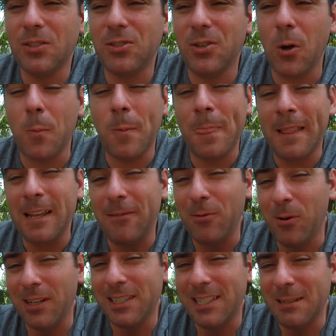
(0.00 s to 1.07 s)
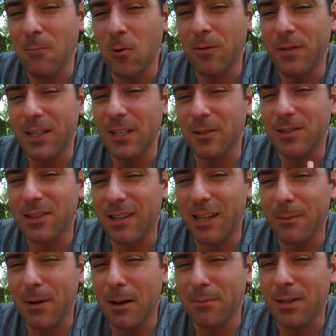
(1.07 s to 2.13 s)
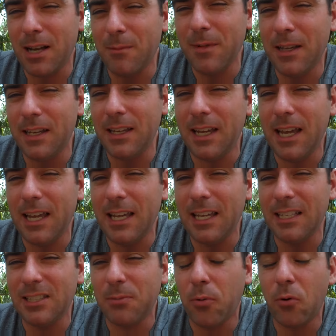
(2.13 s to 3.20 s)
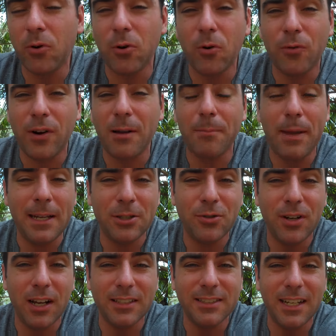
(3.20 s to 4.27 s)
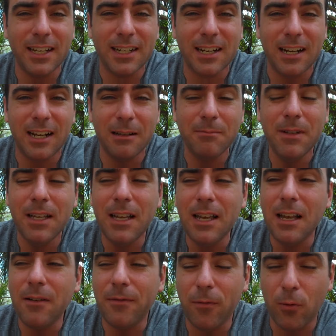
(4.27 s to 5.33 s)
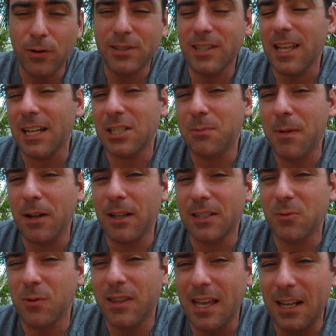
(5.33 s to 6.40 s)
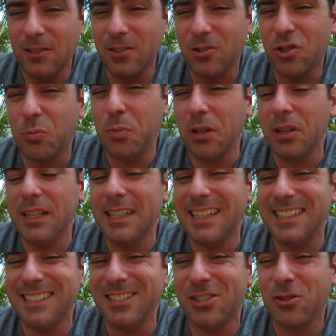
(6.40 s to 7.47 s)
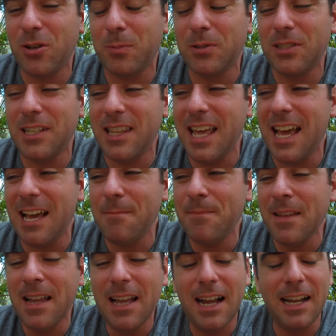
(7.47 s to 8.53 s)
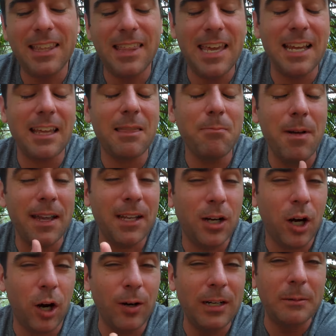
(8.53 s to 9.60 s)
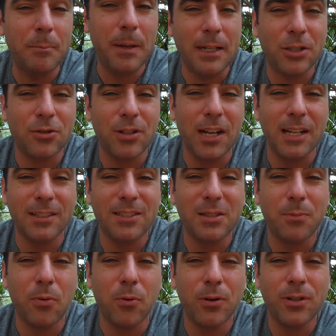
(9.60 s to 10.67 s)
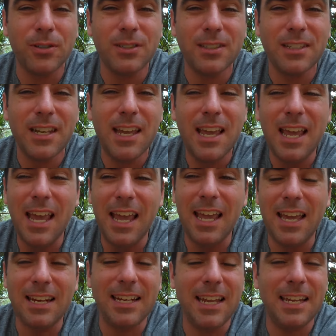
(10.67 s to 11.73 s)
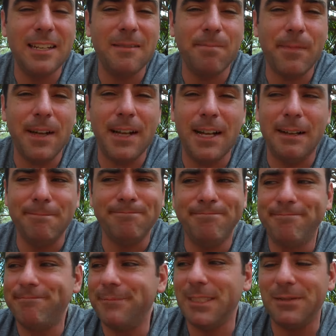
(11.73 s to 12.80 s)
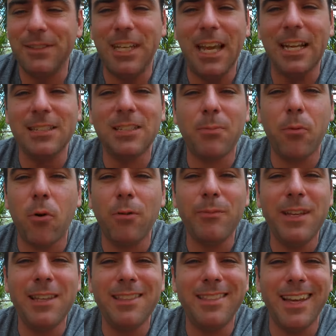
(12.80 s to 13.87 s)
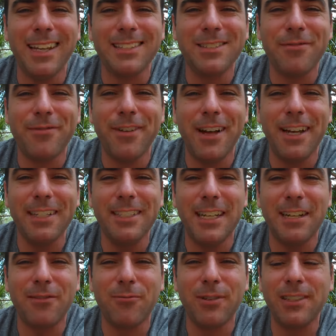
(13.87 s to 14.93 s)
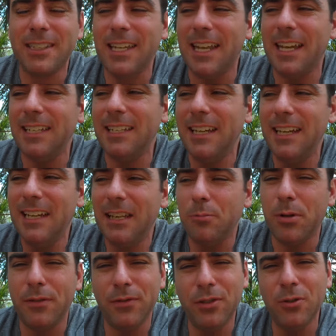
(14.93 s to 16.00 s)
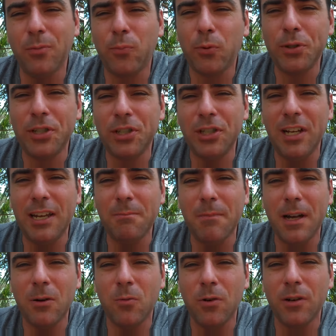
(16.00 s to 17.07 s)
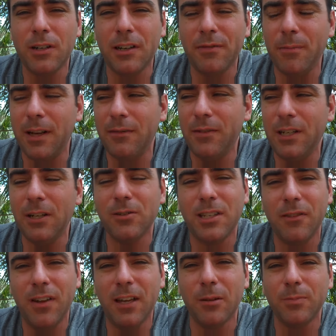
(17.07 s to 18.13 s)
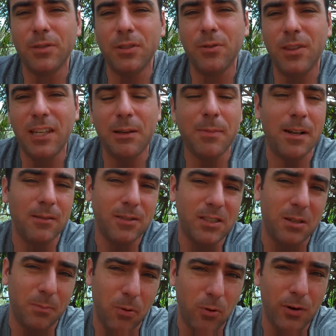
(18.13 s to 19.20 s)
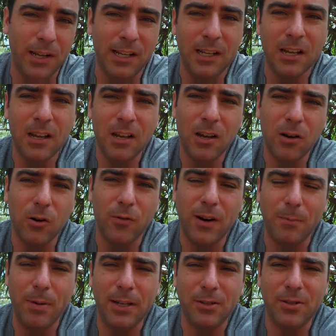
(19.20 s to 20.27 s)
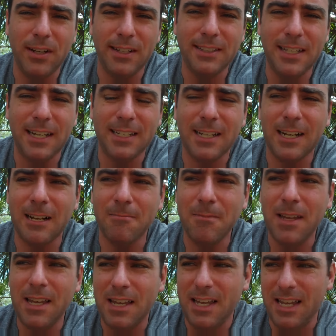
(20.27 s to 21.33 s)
So if you want to see more videos, think about becoming a supporter over at patreon.com forward slash metalx1000. There should be a link in the description to that. I thank my current Patreon supporters. And again, uh, um, if you can't support me, that's fine. Not everyone can. But if you do appreciate my work, if my videos have helped you, think about supporting over at patreon.com.